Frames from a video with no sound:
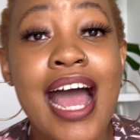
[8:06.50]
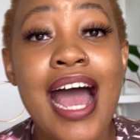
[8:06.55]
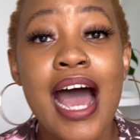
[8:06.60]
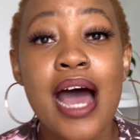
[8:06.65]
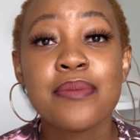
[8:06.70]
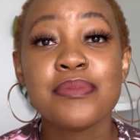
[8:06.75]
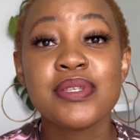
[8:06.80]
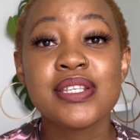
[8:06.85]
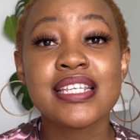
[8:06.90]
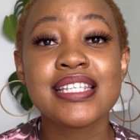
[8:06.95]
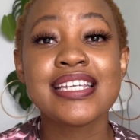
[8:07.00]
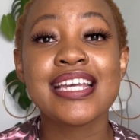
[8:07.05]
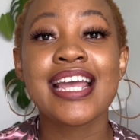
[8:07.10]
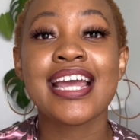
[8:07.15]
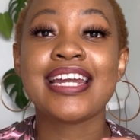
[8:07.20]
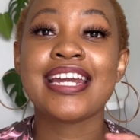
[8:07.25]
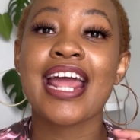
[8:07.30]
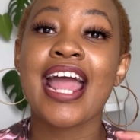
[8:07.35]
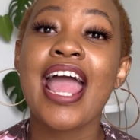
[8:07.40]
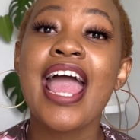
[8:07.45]
I'm sitting
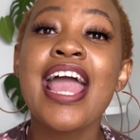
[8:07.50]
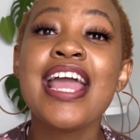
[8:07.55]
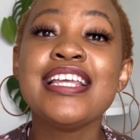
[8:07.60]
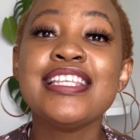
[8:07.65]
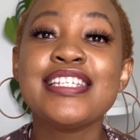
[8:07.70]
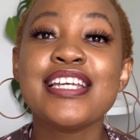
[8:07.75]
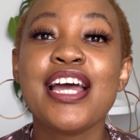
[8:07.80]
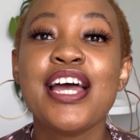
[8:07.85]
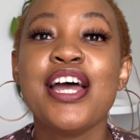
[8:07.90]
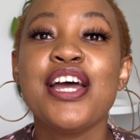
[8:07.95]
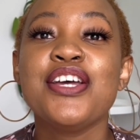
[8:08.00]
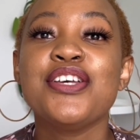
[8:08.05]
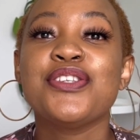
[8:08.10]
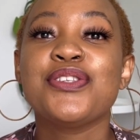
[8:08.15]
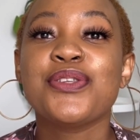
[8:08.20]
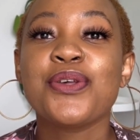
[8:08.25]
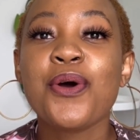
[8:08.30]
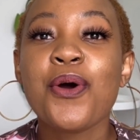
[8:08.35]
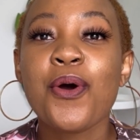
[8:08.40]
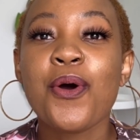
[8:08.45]
at 8,
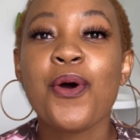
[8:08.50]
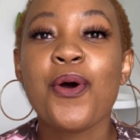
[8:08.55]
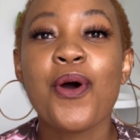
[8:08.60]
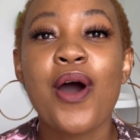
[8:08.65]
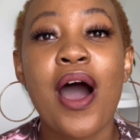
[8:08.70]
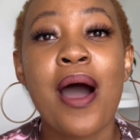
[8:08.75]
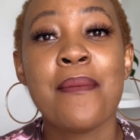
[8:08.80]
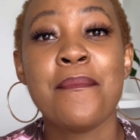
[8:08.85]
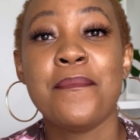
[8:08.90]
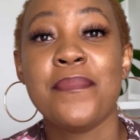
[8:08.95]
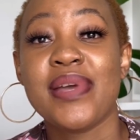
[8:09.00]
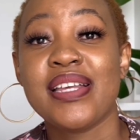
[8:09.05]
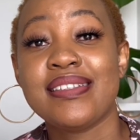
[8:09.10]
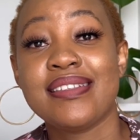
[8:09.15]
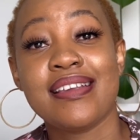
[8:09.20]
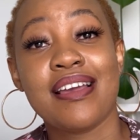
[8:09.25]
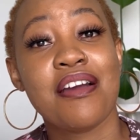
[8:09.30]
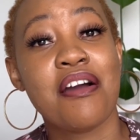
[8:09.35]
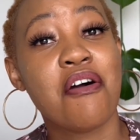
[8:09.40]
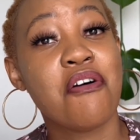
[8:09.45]
so I'm
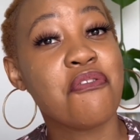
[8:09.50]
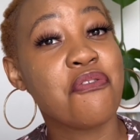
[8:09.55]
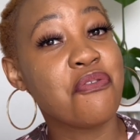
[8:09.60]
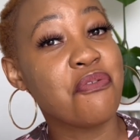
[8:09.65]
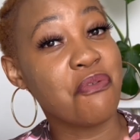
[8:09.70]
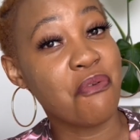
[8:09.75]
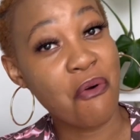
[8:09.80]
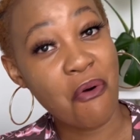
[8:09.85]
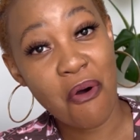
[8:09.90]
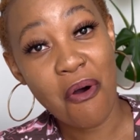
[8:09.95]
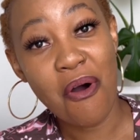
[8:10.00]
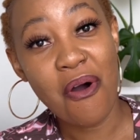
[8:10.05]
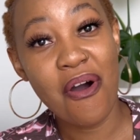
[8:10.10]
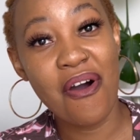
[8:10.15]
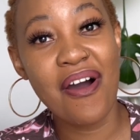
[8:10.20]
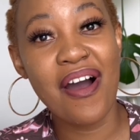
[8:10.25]
missing 4.